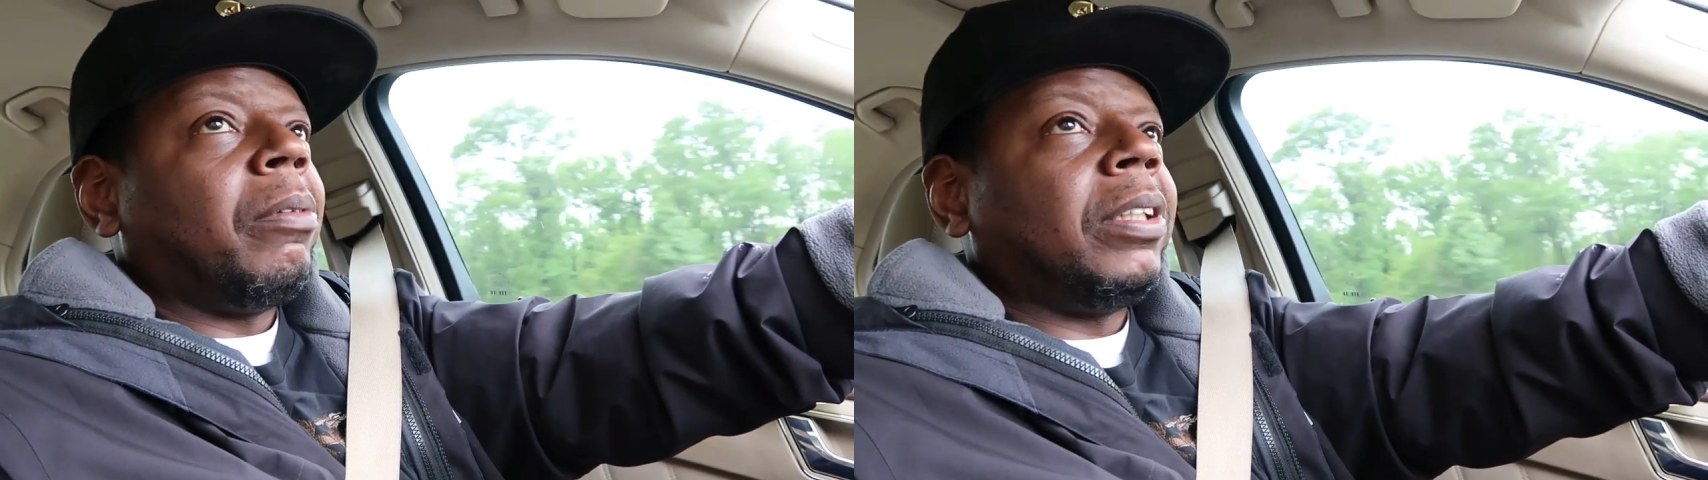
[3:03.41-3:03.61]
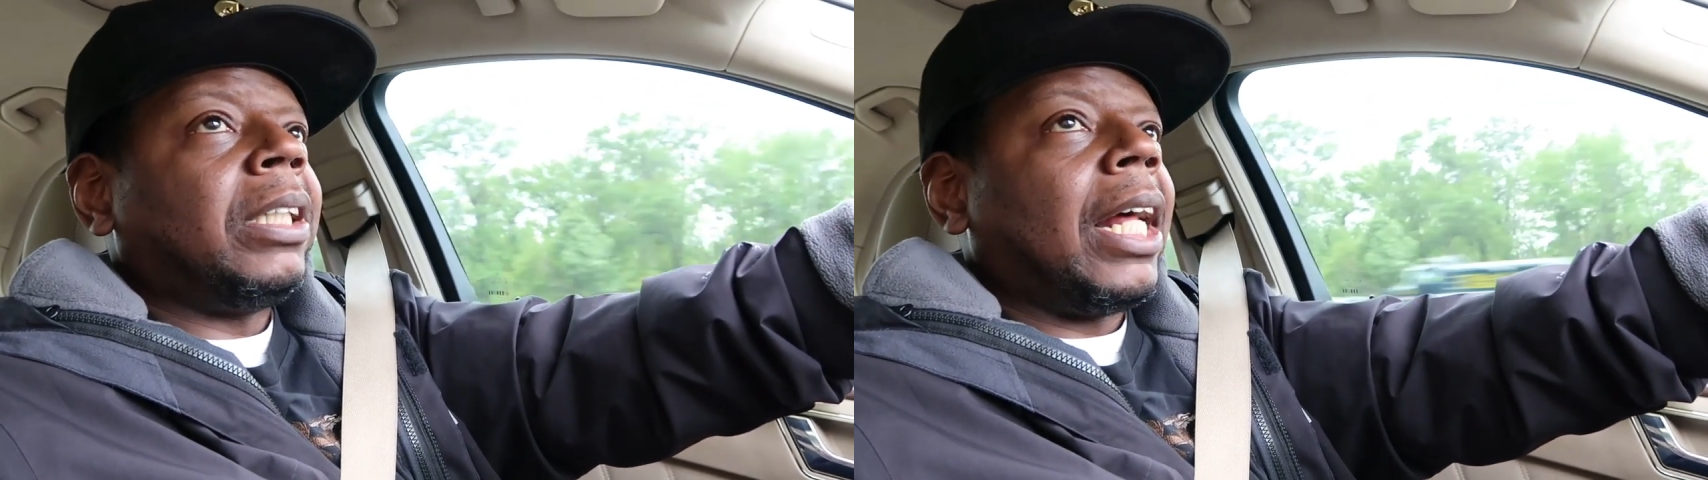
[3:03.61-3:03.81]

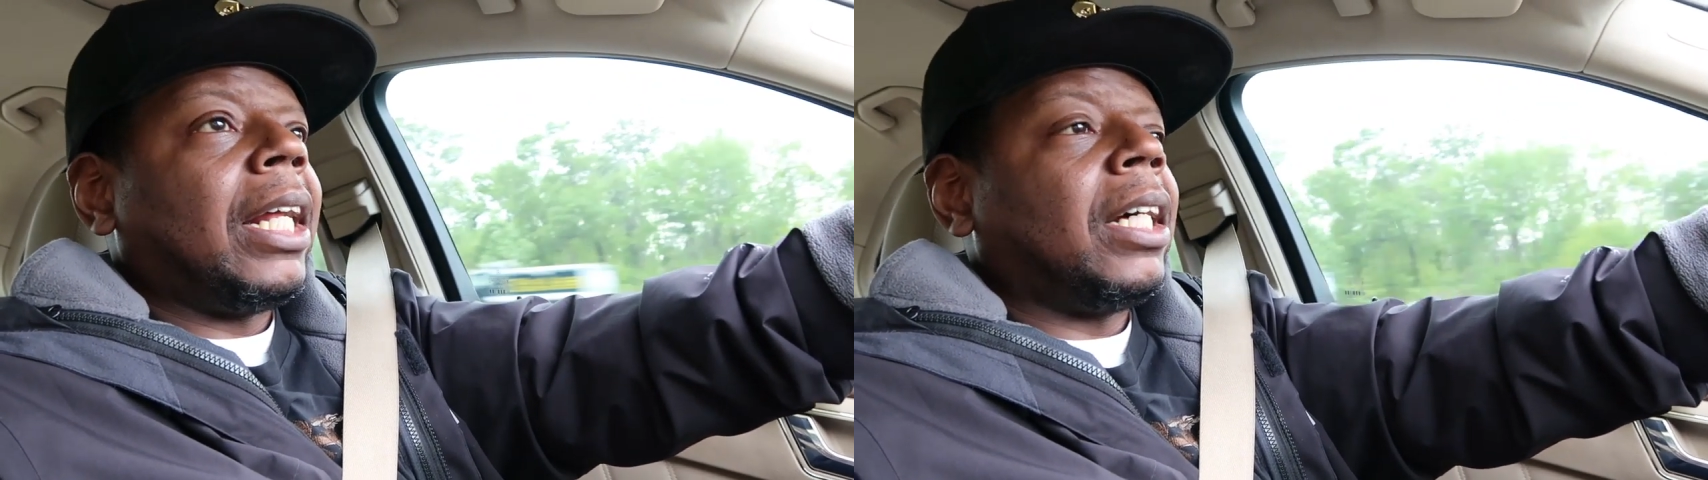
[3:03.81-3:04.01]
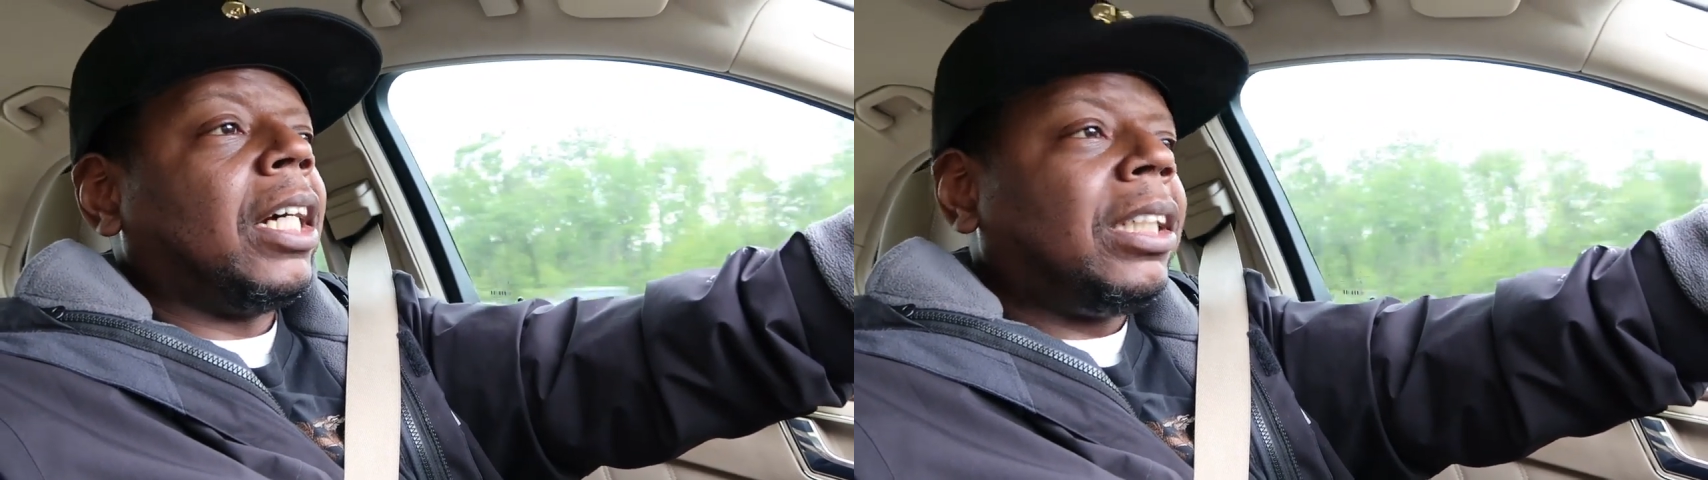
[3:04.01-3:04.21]
if it's not
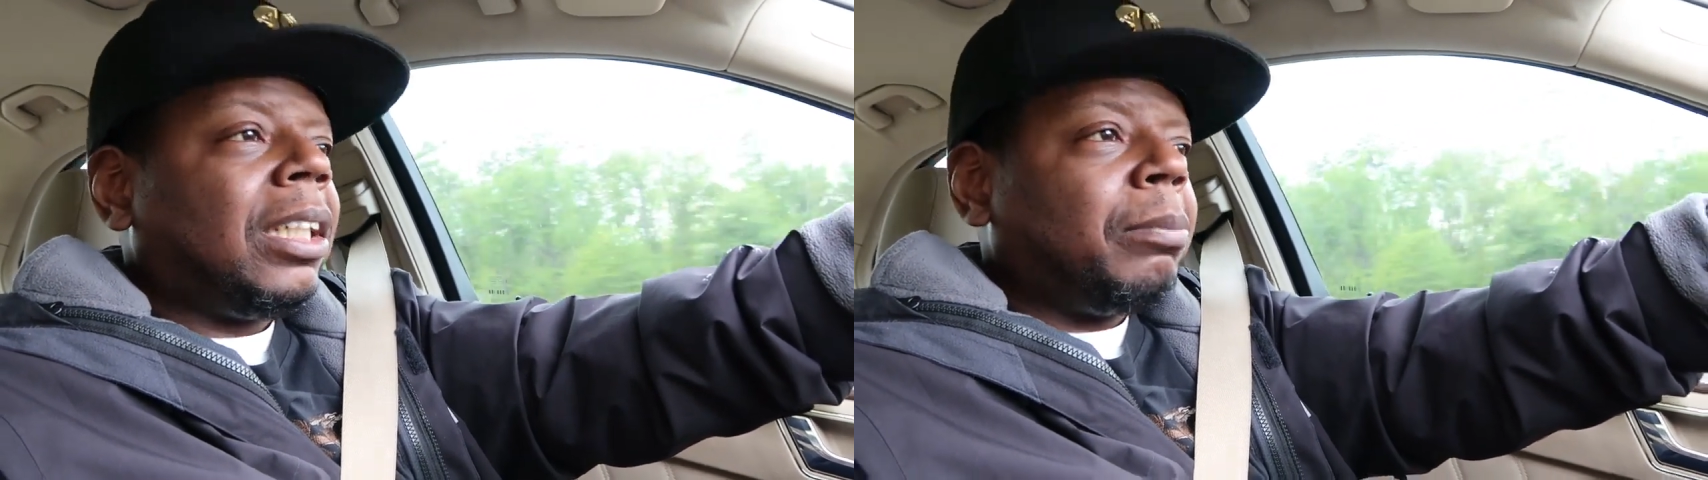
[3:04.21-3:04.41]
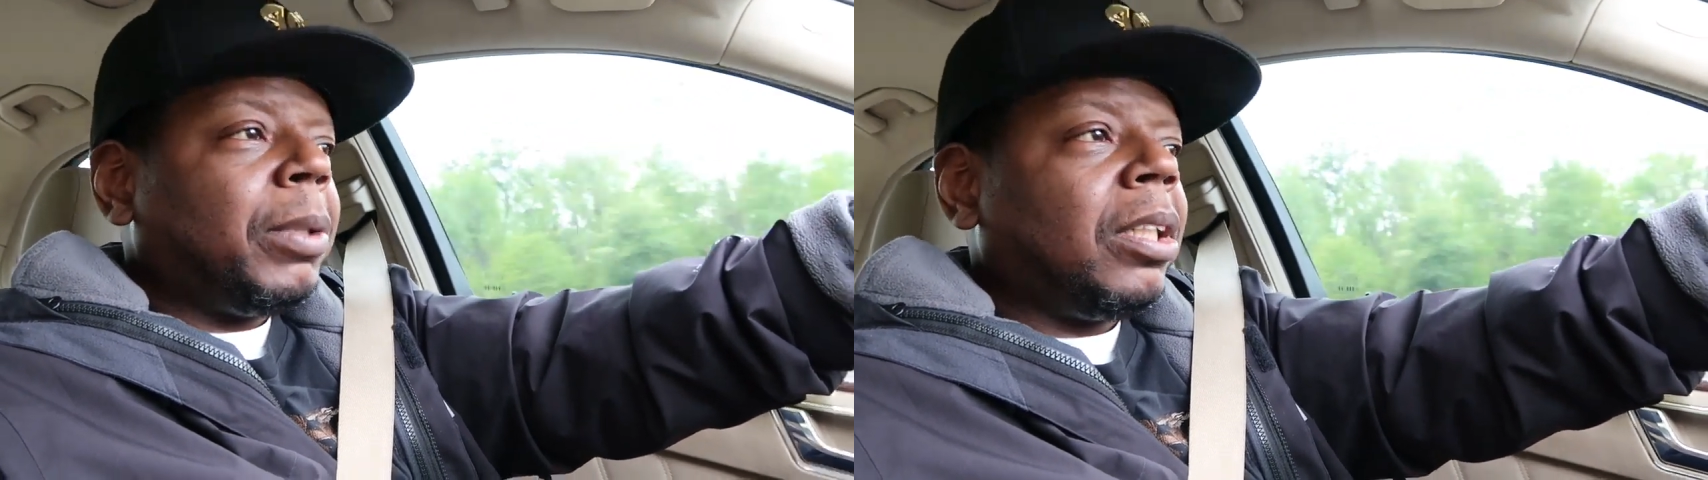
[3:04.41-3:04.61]

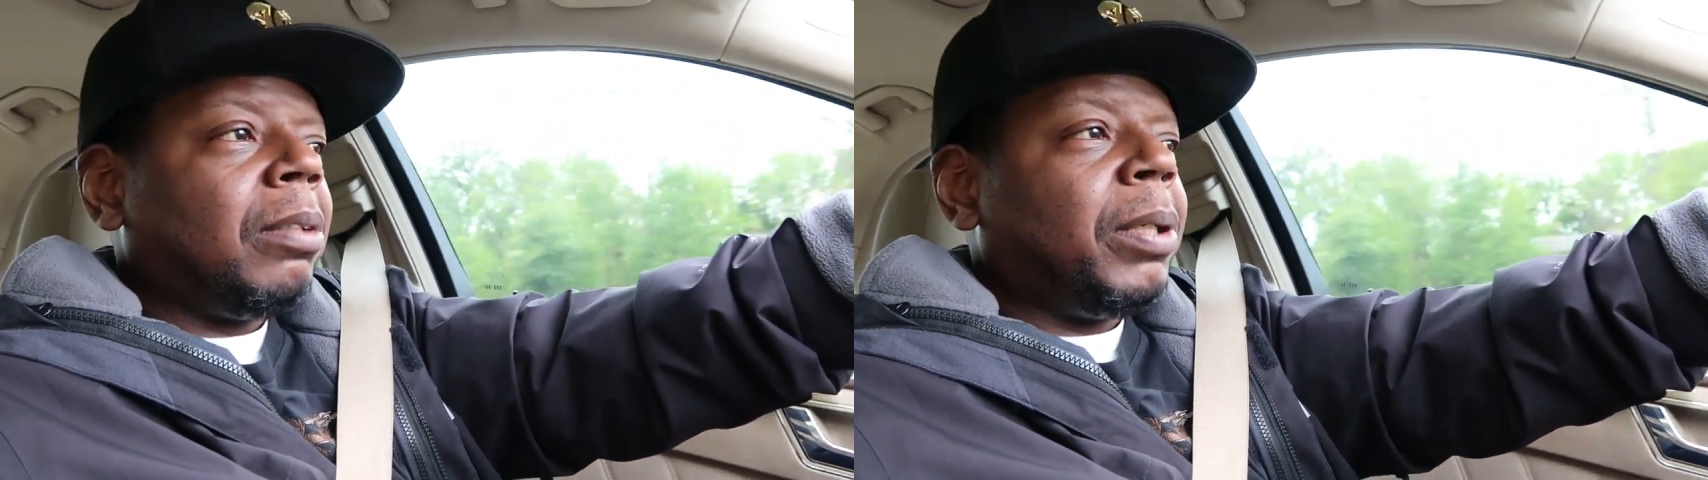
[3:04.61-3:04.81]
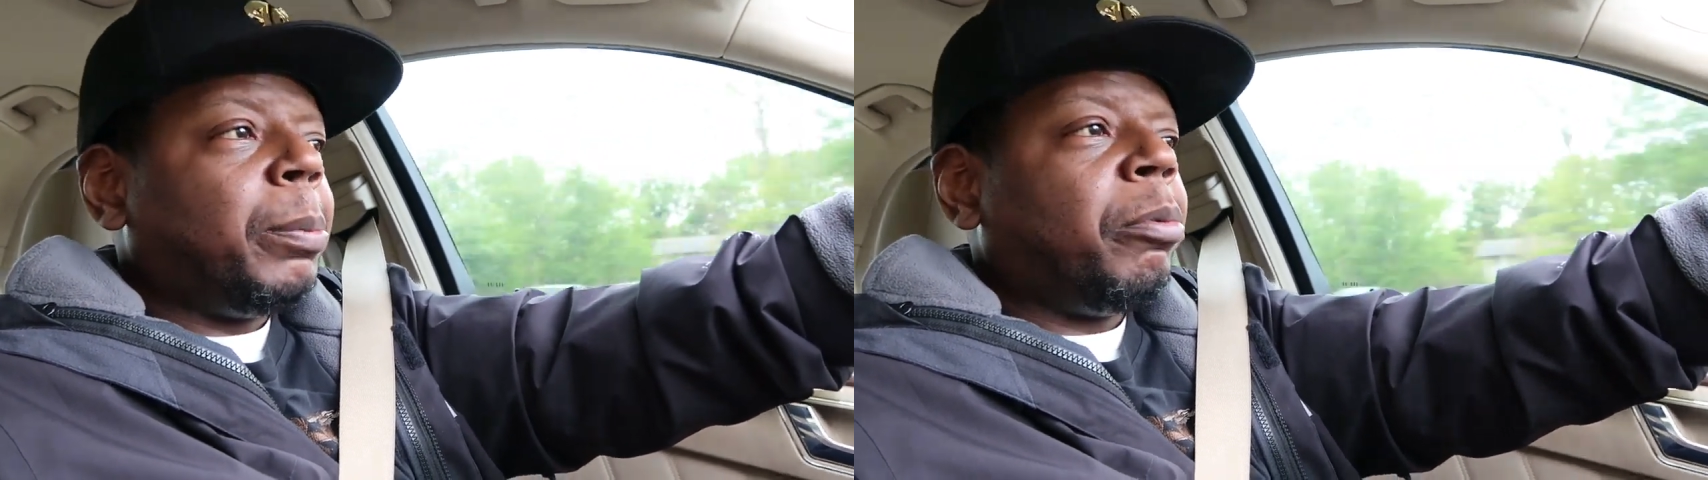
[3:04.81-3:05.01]
100
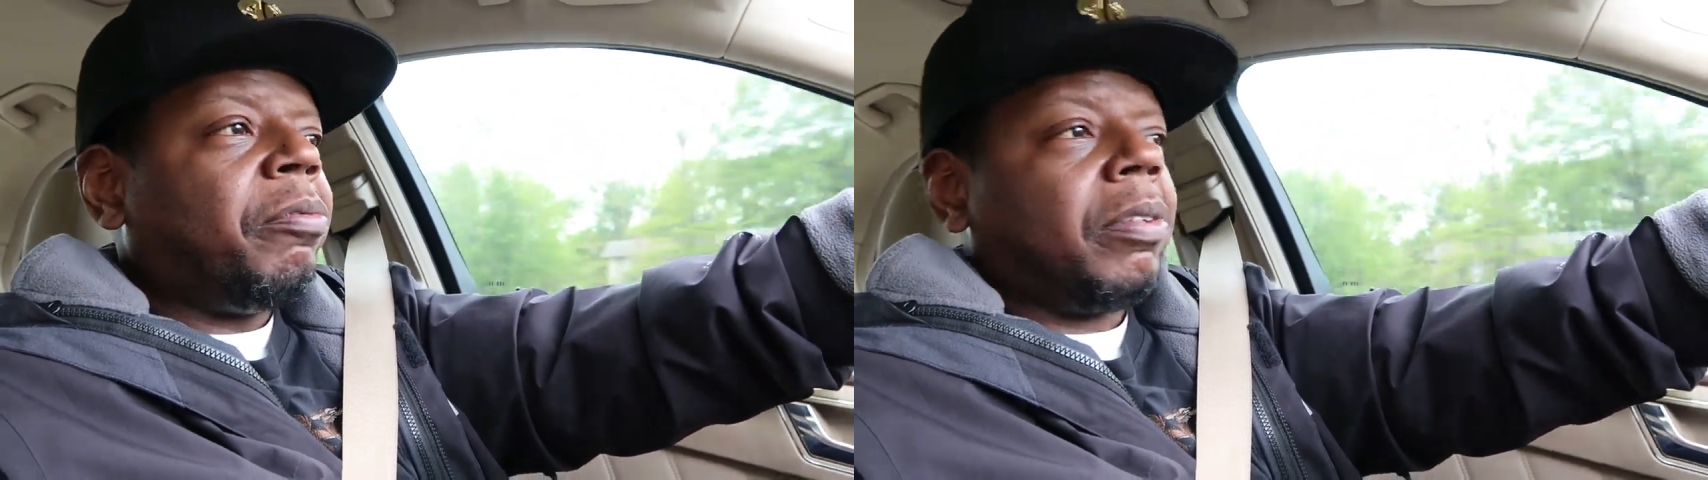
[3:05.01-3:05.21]
million people,